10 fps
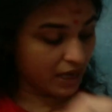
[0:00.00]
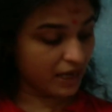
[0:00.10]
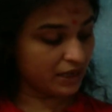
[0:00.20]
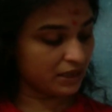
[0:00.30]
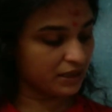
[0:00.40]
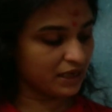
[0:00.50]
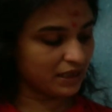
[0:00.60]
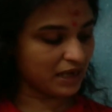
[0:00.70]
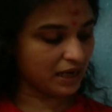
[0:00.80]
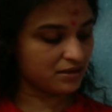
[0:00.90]
and it
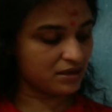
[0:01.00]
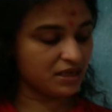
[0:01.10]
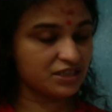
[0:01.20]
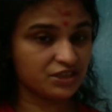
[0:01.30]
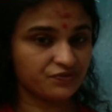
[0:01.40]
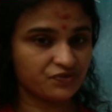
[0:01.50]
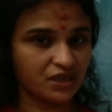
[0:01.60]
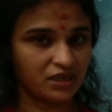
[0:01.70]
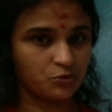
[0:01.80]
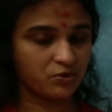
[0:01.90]
gets laterally
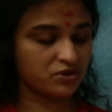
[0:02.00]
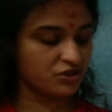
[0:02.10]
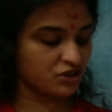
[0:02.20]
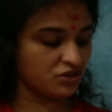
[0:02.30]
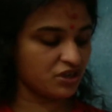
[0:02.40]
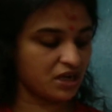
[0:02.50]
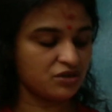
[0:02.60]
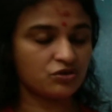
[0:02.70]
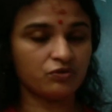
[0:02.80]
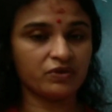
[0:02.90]
shifted. Its position
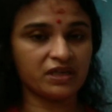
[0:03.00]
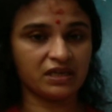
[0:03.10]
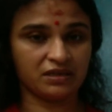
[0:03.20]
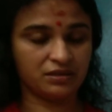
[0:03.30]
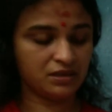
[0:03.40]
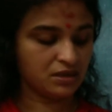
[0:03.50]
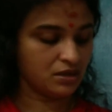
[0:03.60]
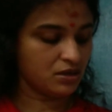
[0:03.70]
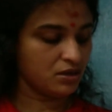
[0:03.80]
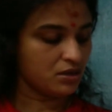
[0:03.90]
changed over here.
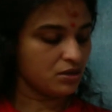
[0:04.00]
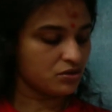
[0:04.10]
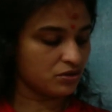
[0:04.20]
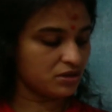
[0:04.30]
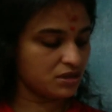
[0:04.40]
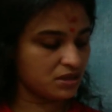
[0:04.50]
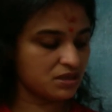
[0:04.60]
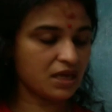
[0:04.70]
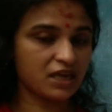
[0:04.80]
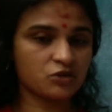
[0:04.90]
So this
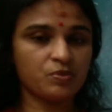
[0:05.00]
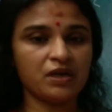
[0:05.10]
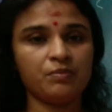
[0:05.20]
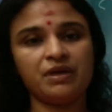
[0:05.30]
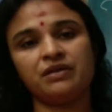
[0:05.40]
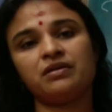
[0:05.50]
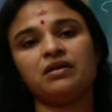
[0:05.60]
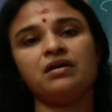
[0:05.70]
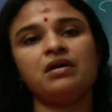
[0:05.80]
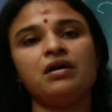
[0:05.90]
is the
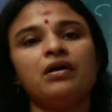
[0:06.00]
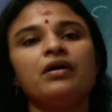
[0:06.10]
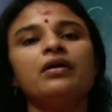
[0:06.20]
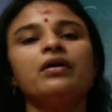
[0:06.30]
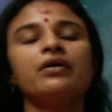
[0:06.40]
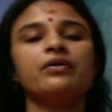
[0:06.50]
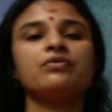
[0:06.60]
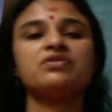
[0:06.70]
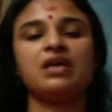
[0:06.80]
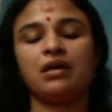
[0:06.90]
experiment
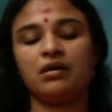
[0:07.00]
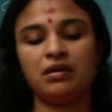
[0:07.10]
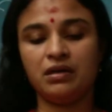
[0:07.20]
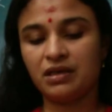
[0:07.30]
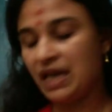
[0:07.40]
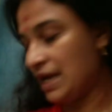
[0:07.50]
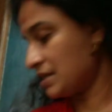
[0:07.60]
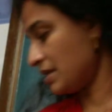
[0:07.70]
using glass